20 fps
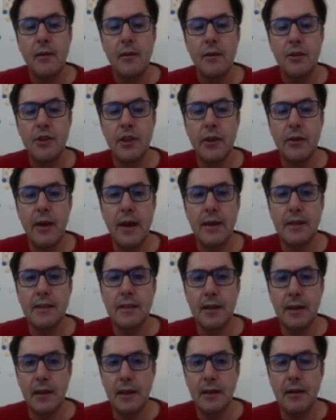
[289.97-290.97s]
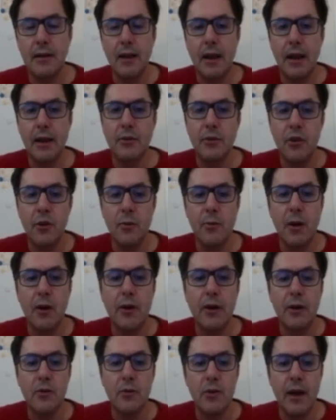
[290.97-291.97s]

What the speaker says: generates a numerical